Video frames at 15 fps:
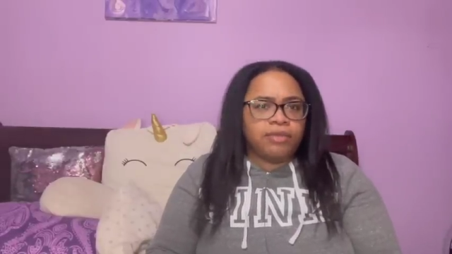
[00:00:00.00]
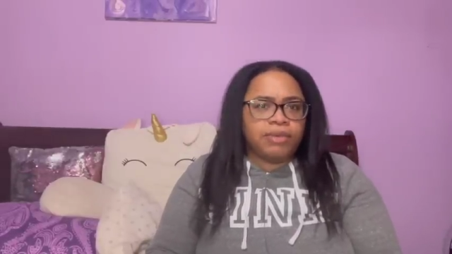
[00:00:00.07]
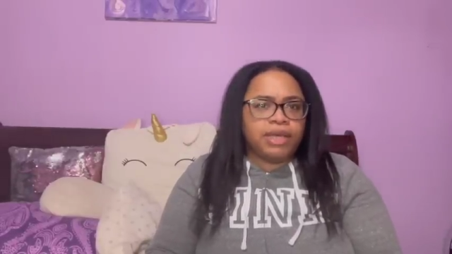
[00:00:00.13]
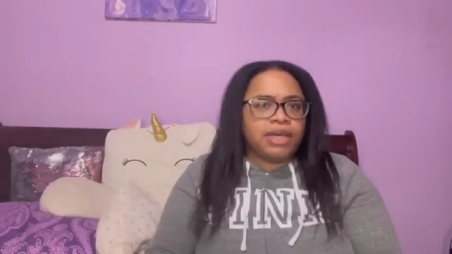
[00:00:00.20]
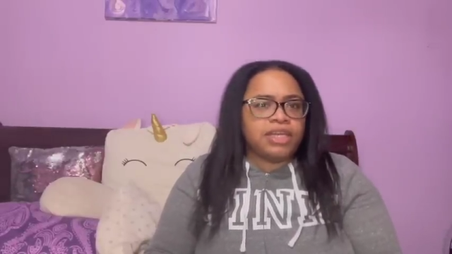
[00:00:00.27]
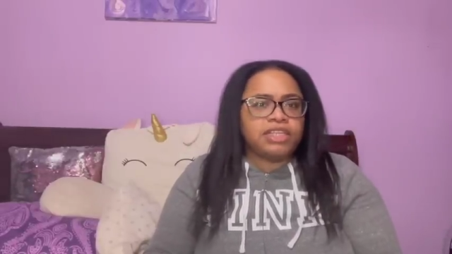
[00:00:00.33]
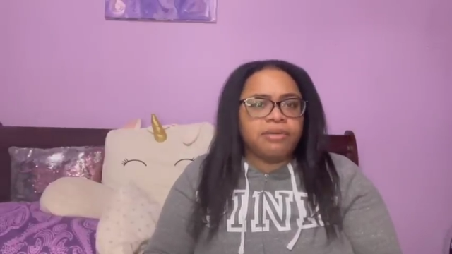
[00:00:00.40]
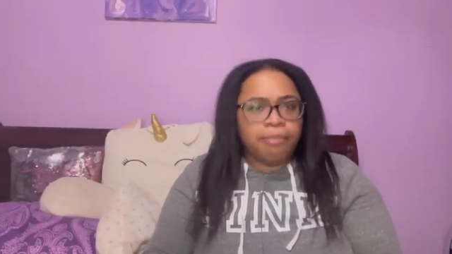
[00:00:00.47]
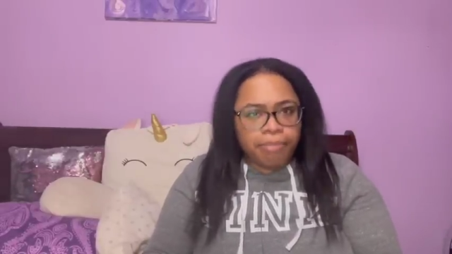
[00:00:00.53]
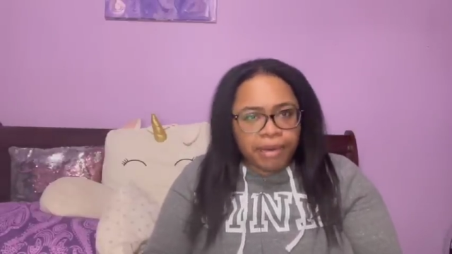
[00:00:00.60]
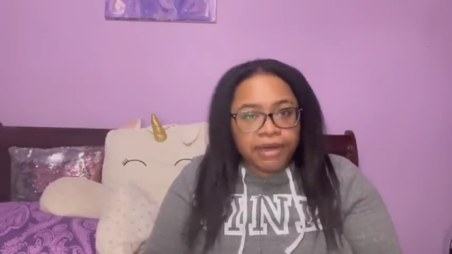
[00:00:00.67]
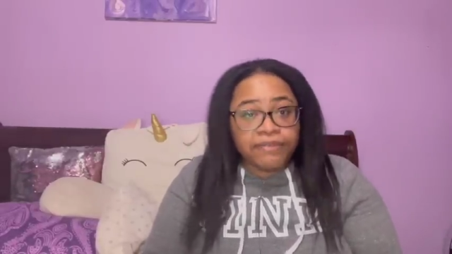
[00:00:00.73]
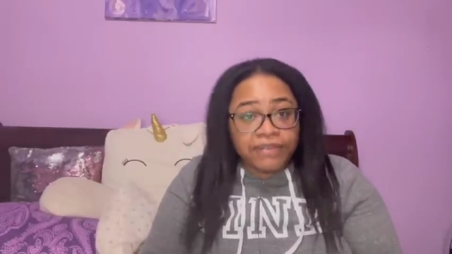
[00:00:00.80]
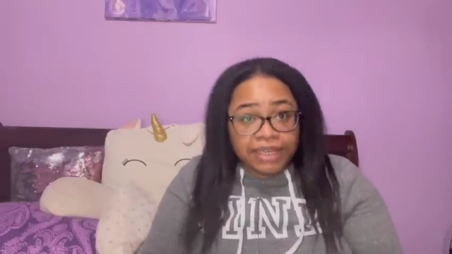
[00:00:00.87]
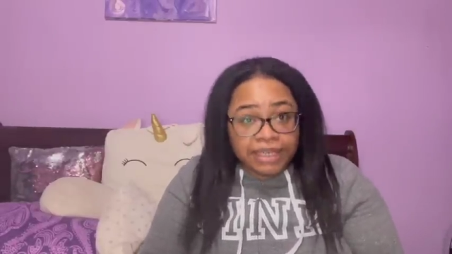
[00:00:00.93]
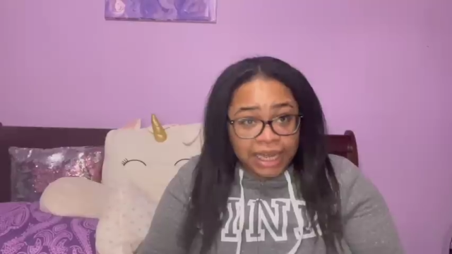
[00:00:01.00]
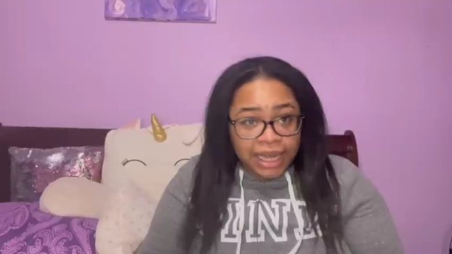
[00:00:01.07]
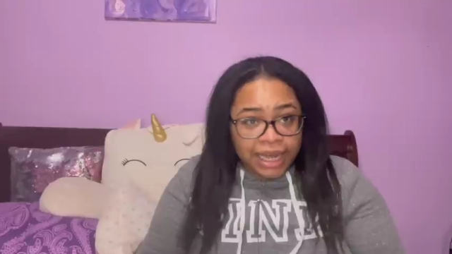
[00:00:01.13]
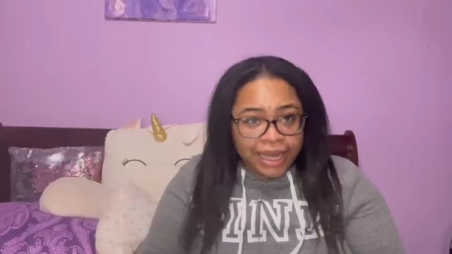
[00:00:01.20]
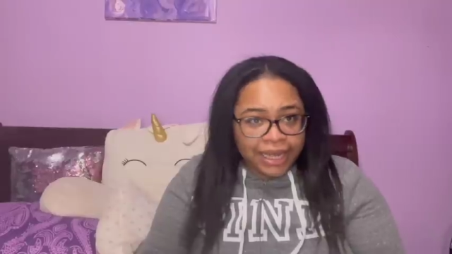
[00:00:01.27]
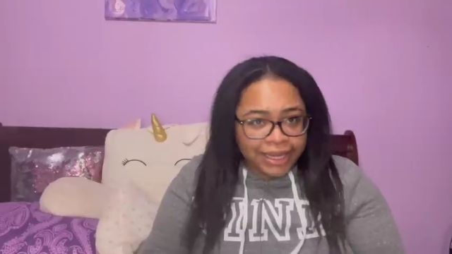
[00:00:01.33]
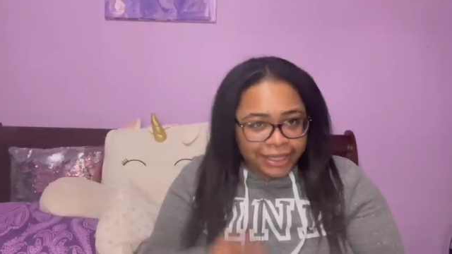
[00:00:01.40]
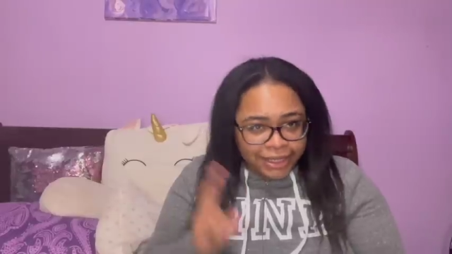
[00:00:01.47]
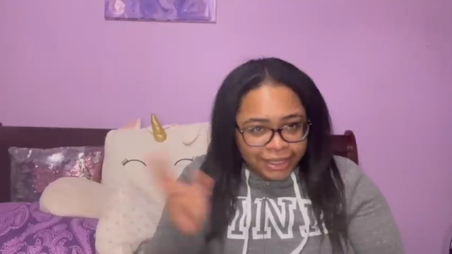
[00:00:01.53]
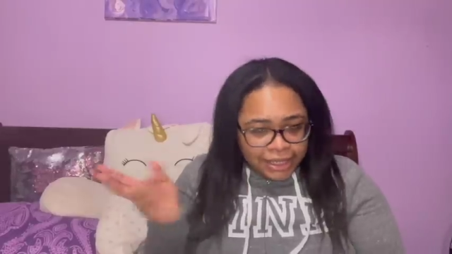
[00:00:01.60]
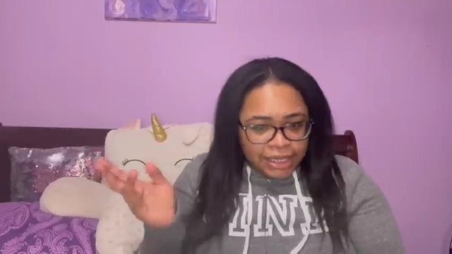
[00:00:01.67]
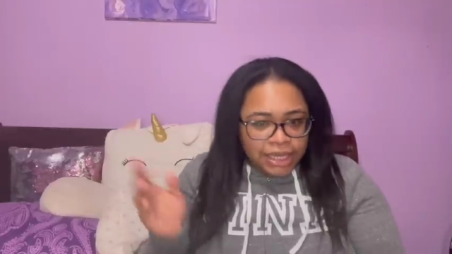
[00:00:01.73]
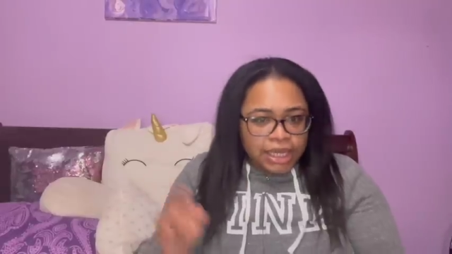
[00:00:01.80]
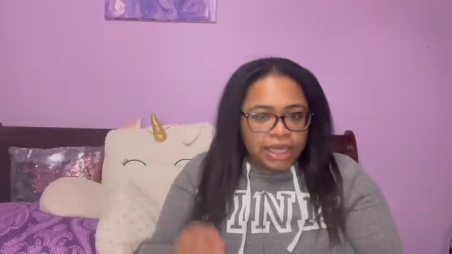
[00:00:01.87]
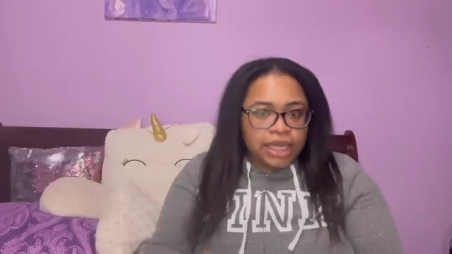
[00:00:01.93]
because Buffy died,
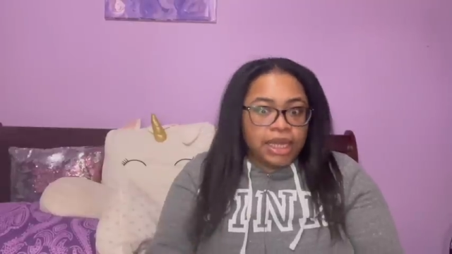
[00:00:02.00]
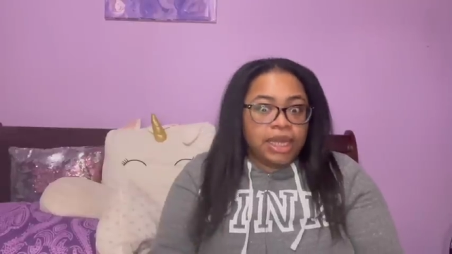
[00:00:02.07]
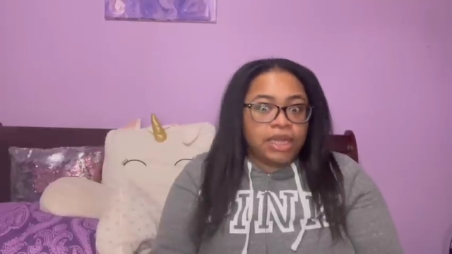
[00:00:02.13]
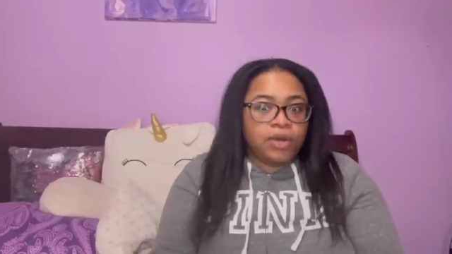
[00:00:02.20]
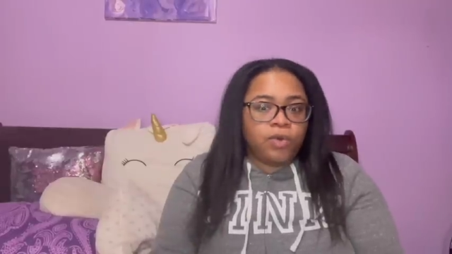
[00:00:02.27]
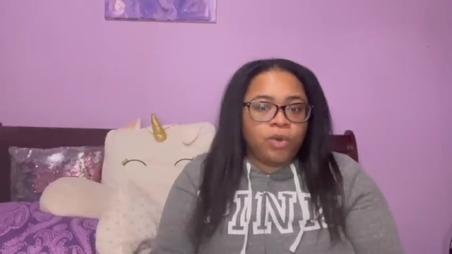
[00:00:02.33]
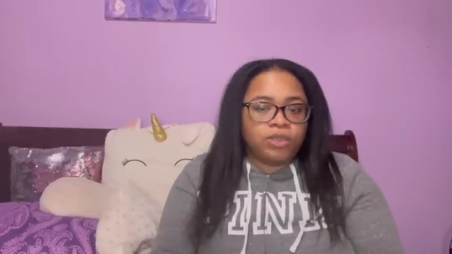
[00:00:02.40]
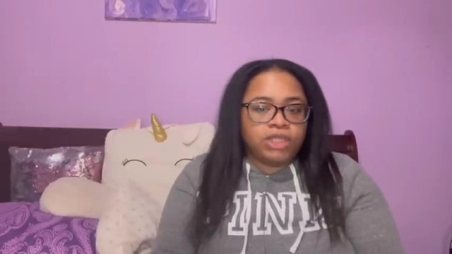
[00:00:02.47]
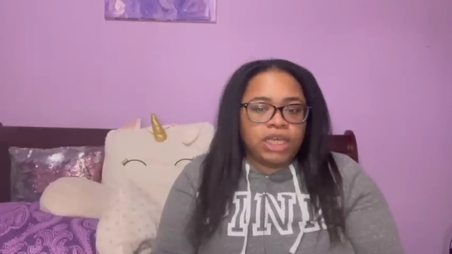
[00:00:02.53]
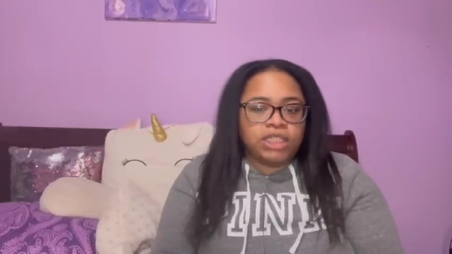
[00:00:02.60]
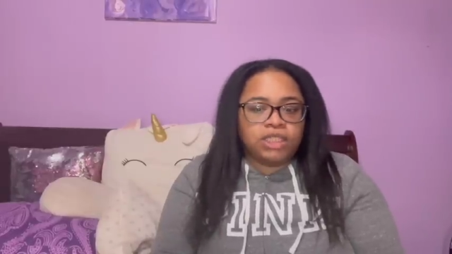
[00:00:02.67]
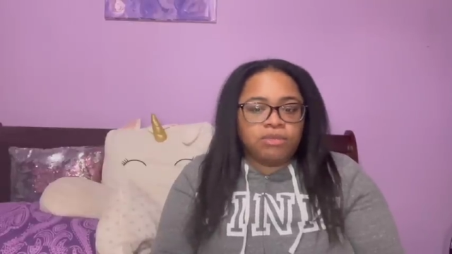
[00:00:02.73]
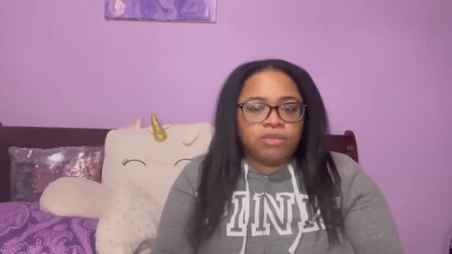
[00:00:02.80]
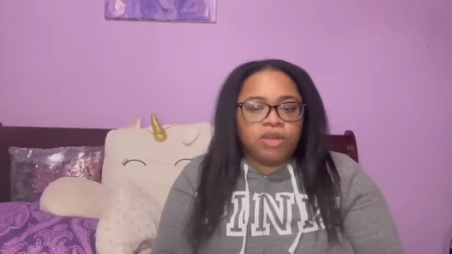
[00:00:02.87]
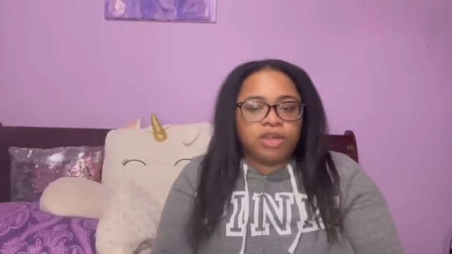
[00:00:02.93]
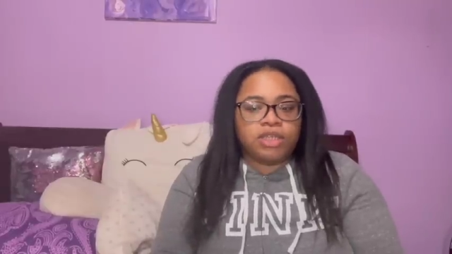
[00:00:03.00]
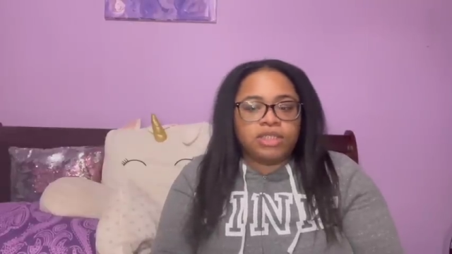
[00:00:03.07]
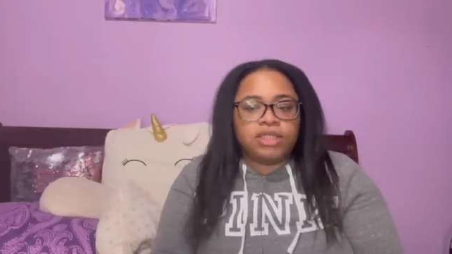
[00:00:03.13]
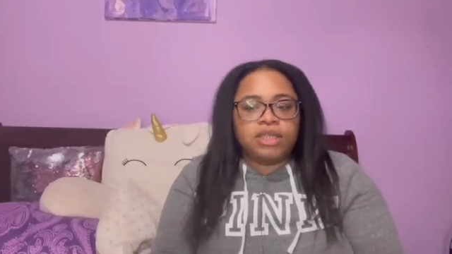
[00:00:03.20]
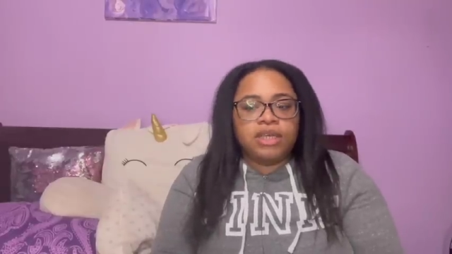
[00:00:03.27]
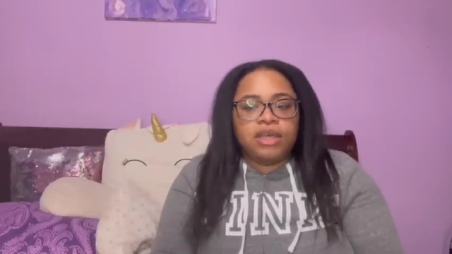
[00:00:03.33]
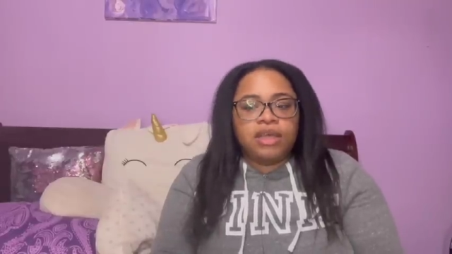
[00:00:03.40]
in quotation marks.